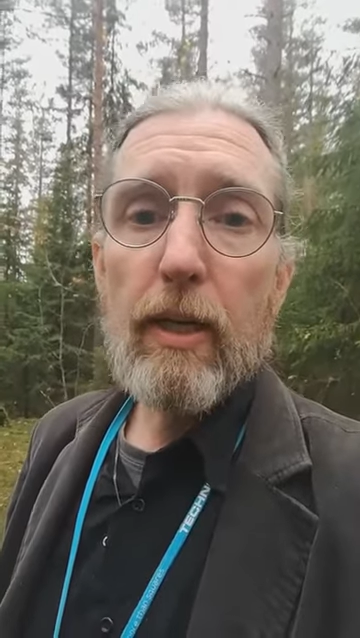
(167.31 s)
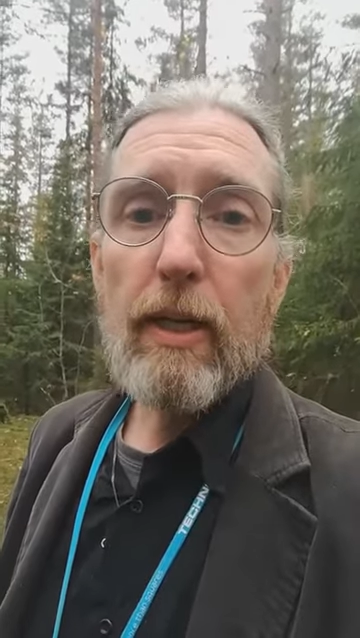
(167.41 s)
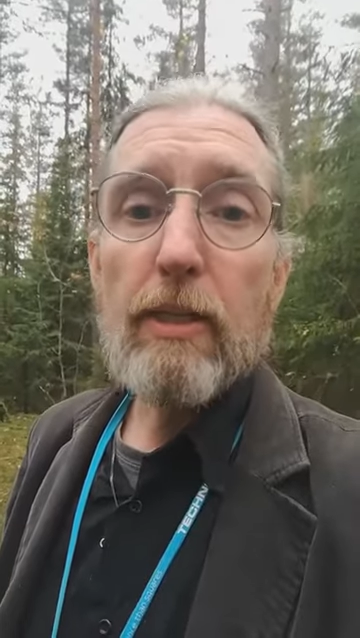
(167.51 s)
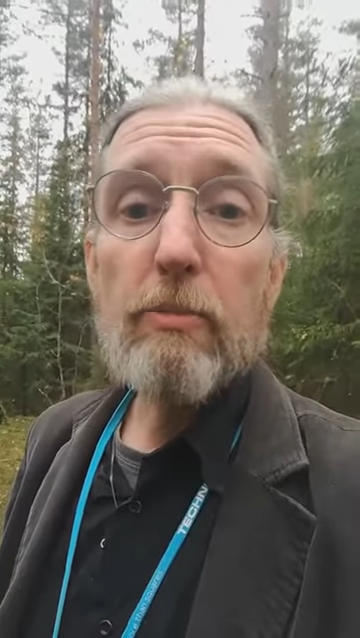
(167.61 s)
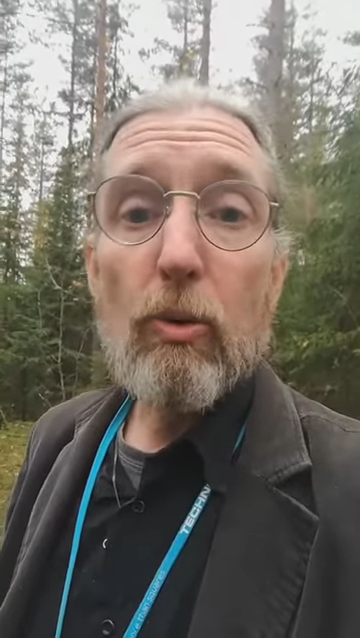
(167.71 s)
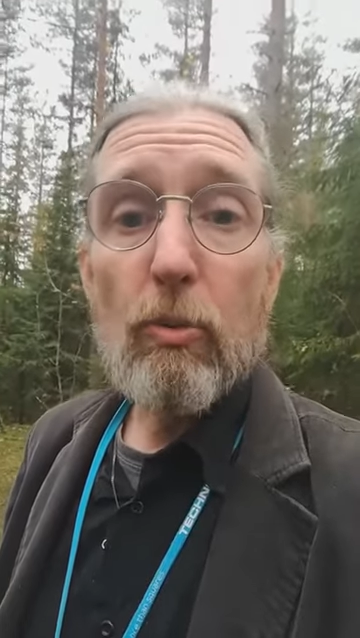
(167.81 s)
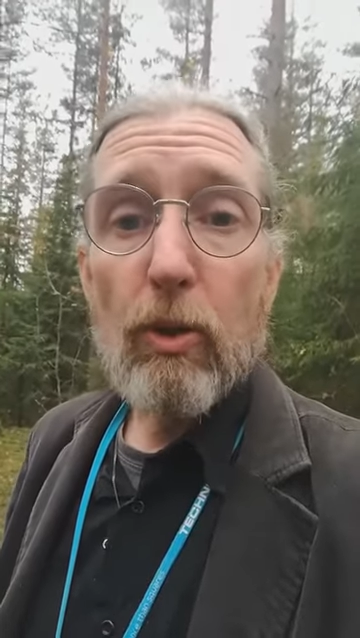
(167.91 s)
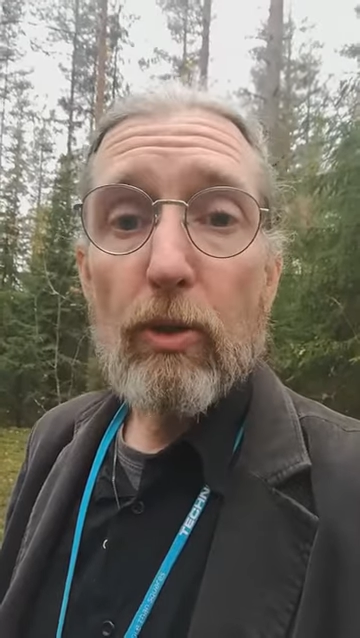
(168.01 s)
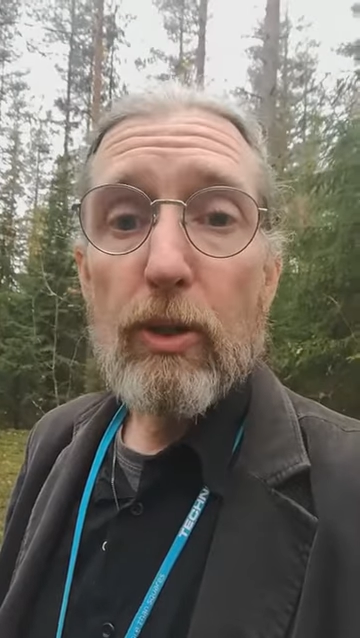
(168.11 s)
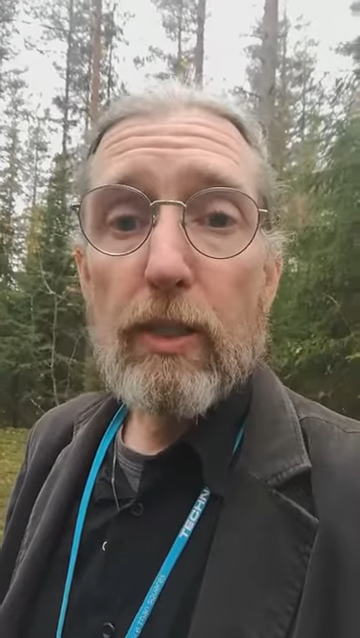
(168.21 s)
in small
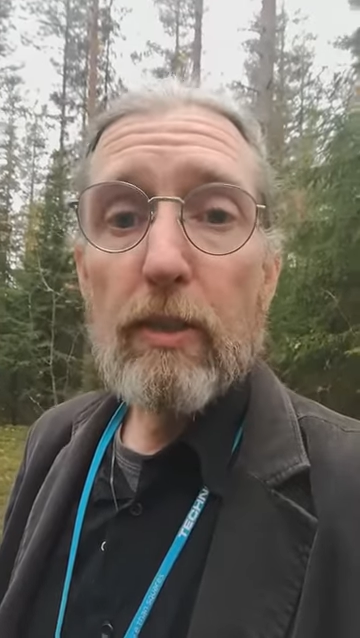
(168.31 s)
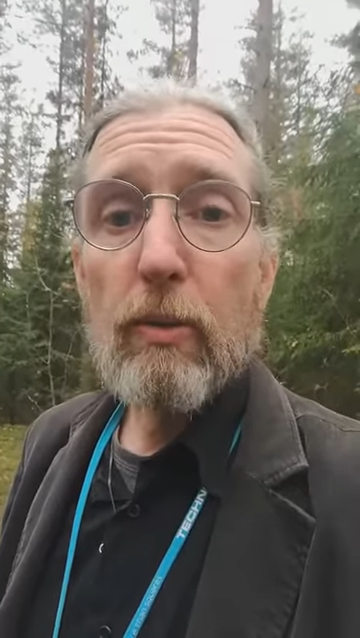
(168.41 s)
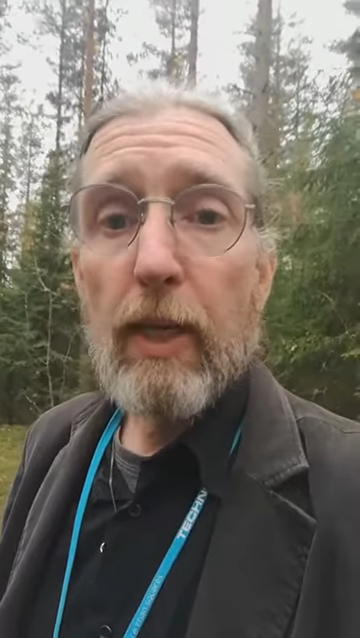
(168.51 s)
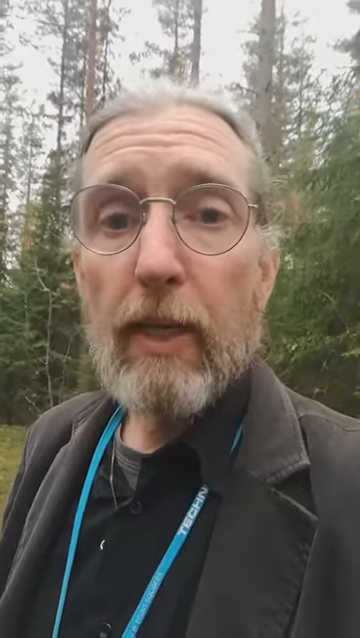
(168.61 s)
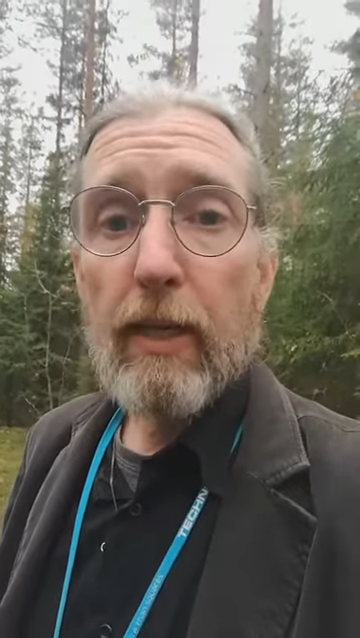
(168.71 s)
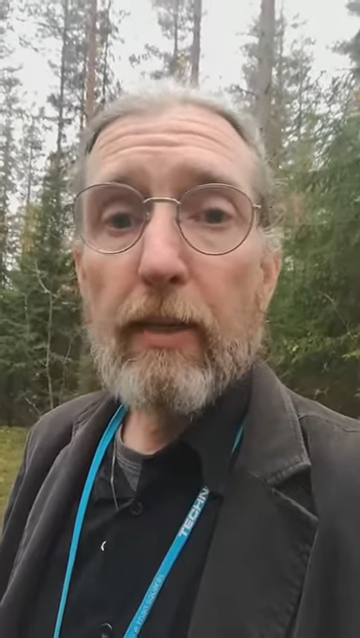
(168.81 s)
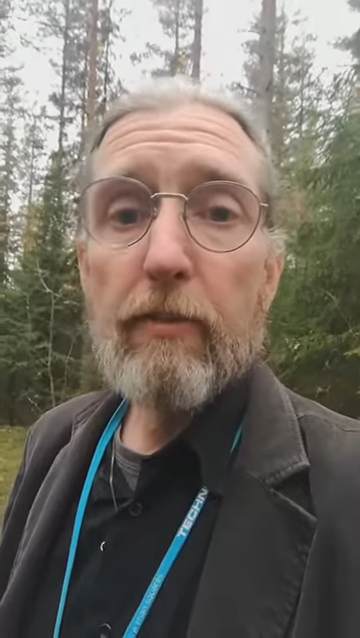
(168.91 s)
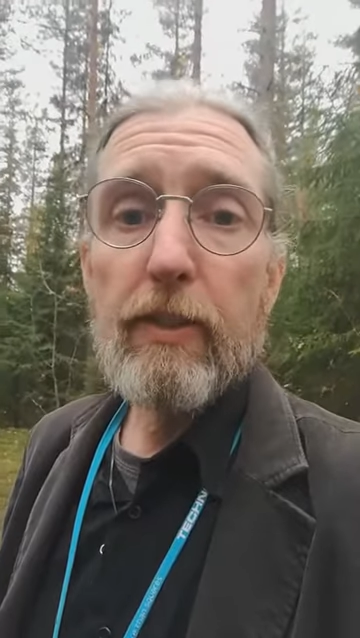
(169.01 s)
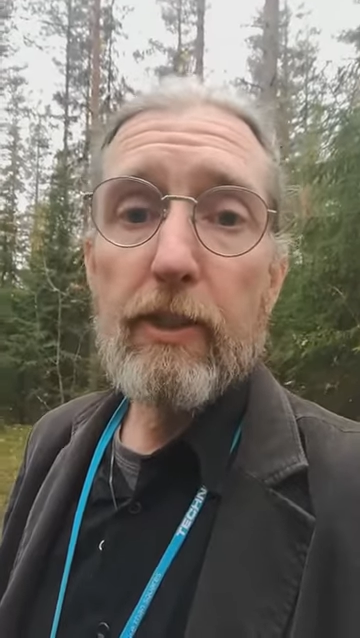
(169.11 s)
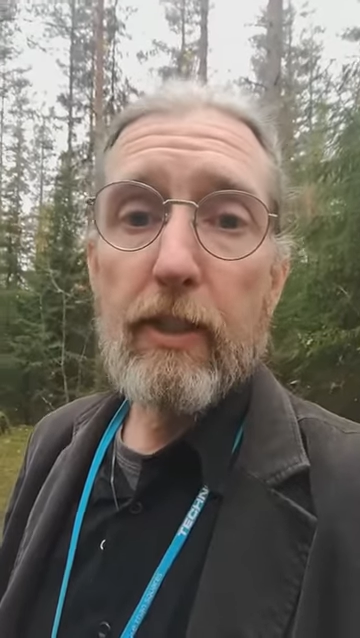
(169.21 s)
projects quickly and
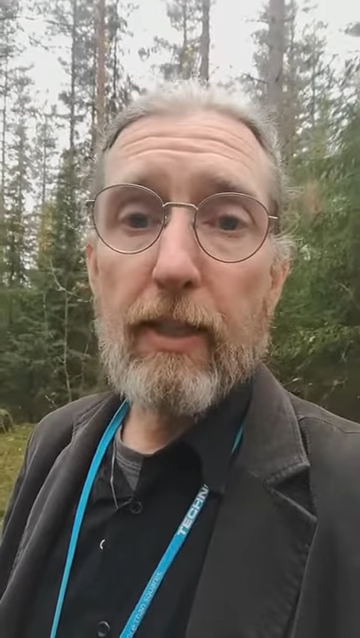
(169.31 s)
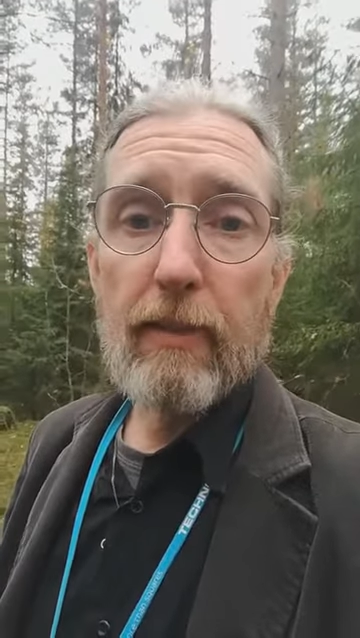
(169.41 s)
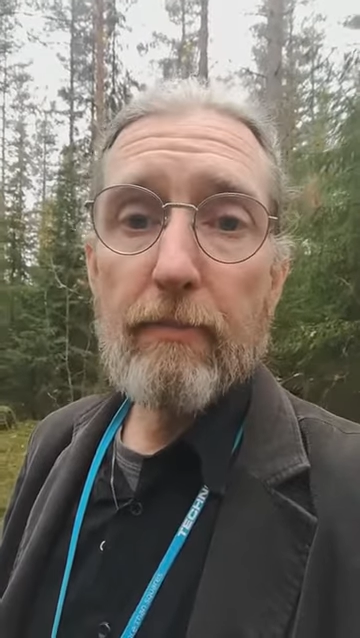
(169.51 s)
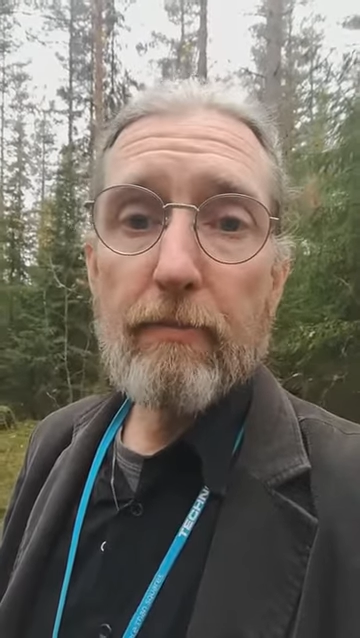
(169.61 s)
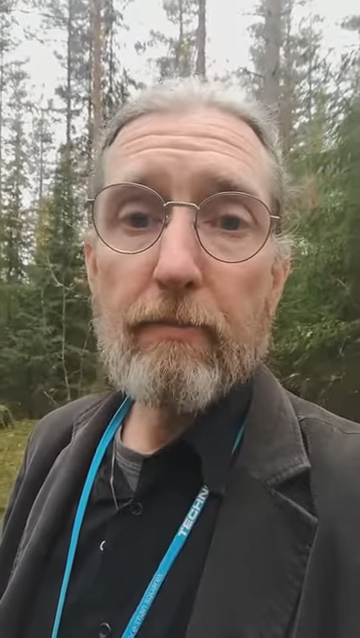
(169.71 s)
efficiently.